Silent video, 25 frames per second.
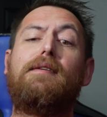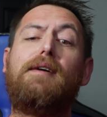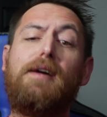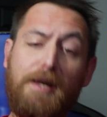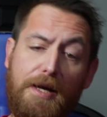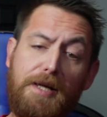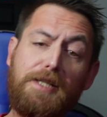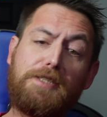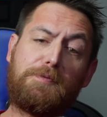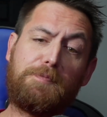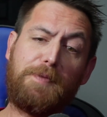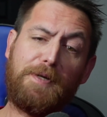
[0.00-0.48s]

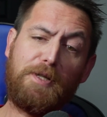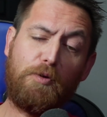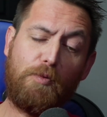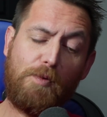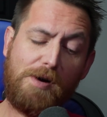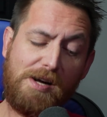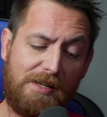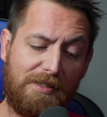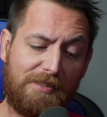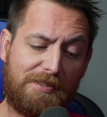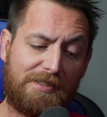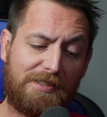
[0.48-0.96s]
It's been a
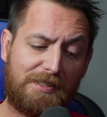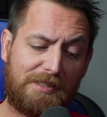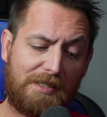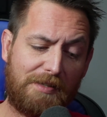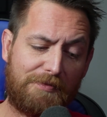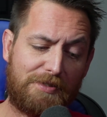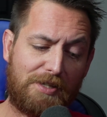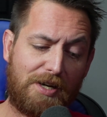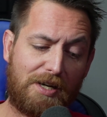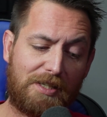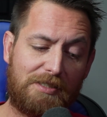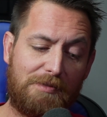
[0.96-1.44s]
while since I've
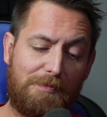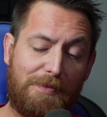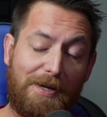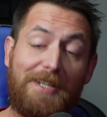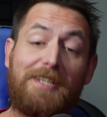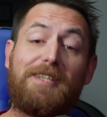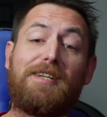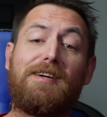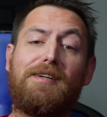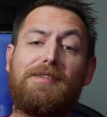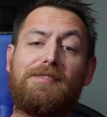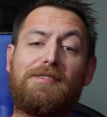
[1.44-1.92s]
talked about a
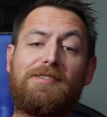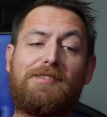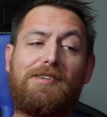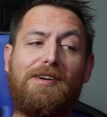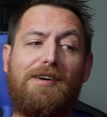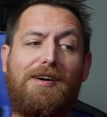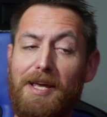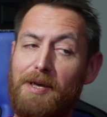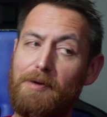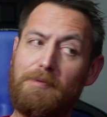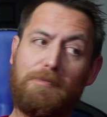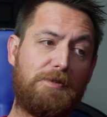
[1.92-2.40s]

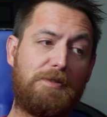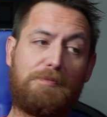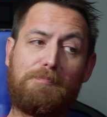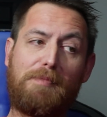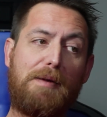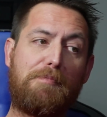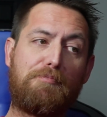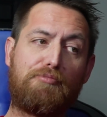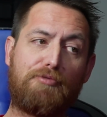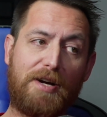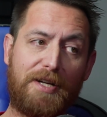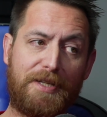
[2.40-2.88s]
Gunstock. It was my
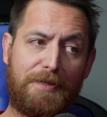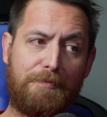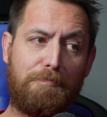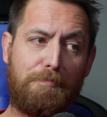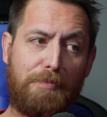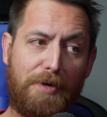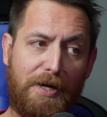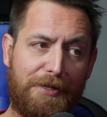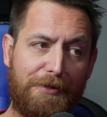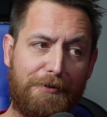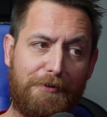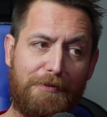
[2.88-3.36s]
bread and
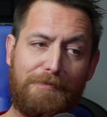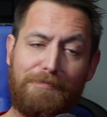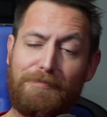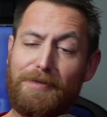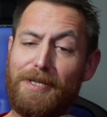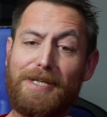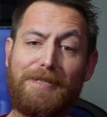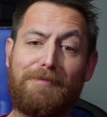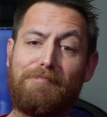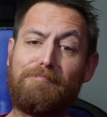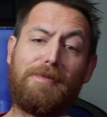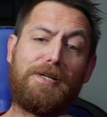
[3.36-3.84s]
butter
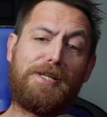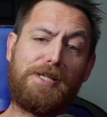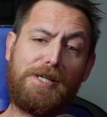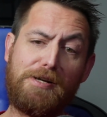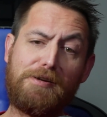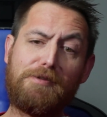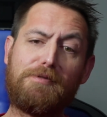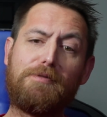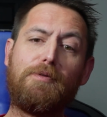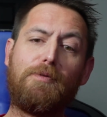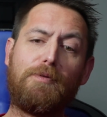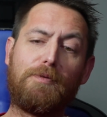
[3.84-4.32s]
like a
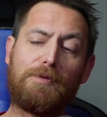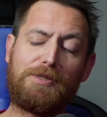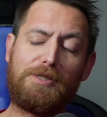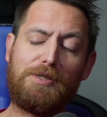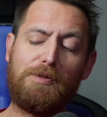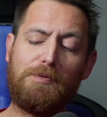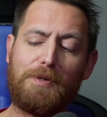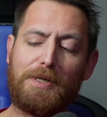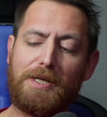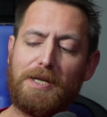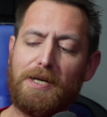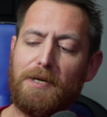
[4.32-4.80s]
year or
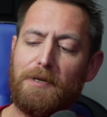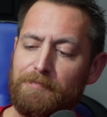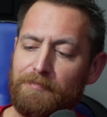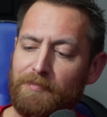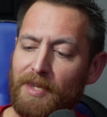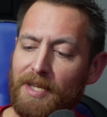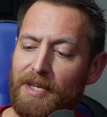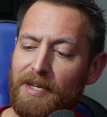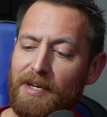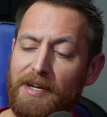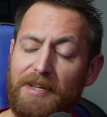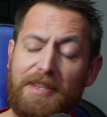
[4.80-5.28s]
two ago,
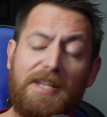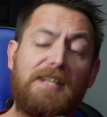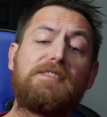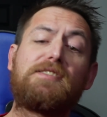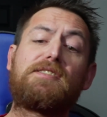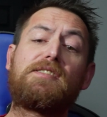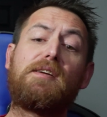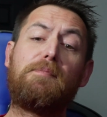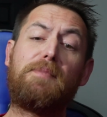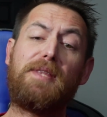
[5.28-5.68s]
and then something